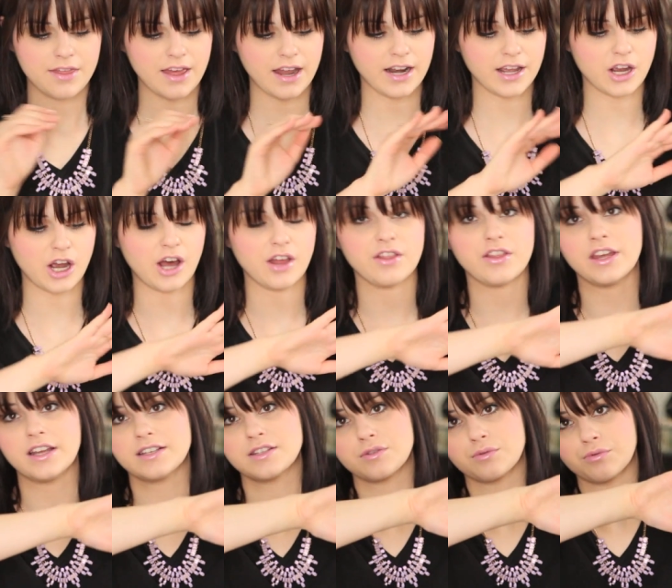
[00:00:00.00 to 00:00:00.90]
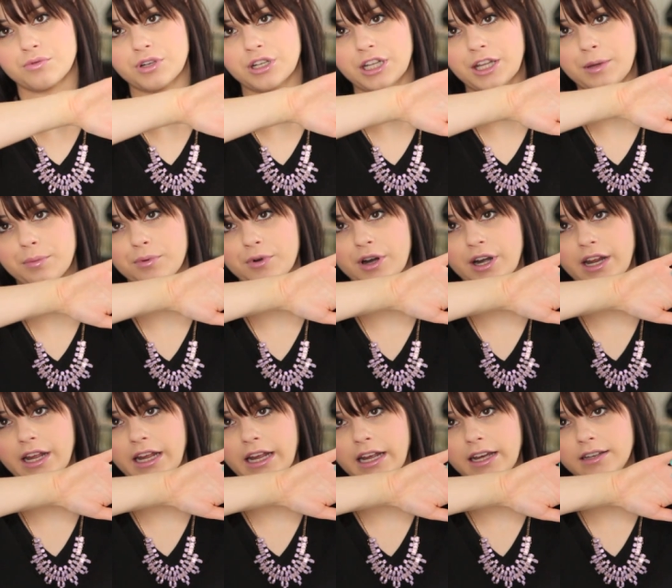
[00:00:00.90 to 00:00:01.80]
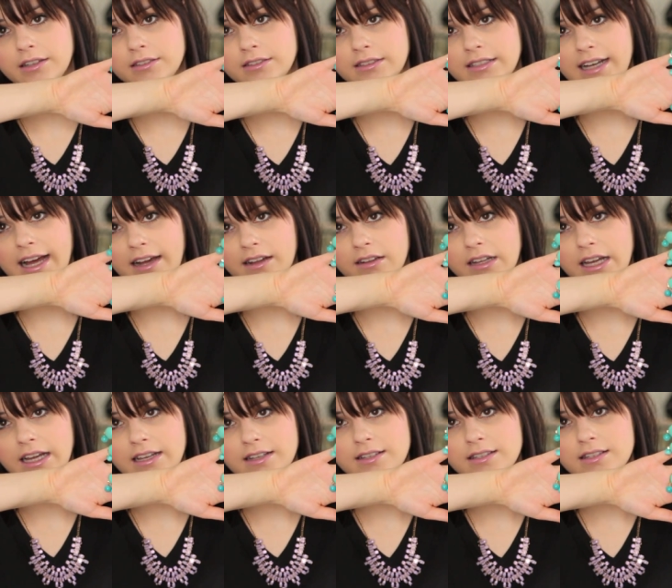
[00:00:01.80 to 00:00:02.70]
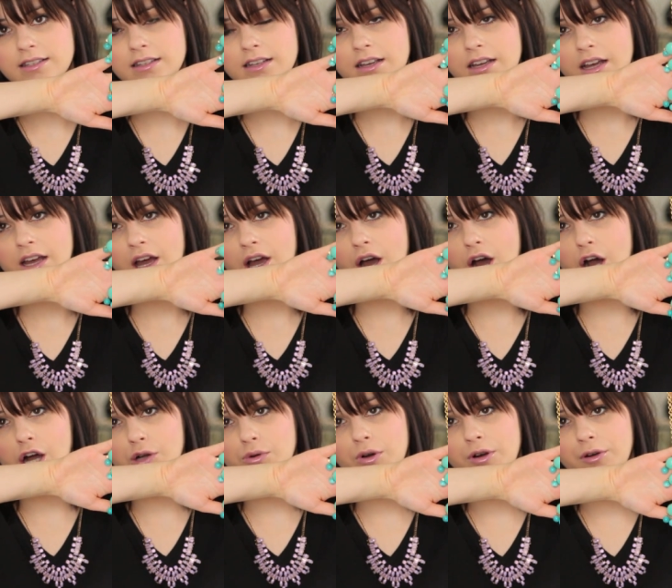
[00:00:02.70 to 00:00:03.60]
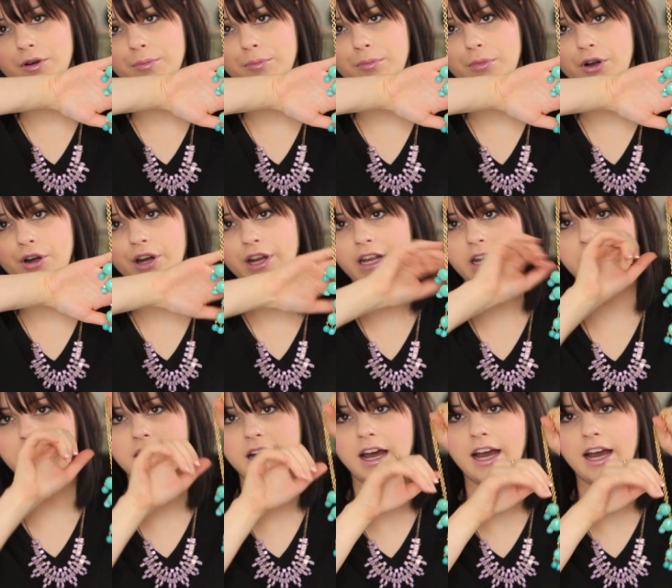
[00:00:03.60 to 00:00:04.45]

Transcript: Then I got this really pretty necklace aquamarine.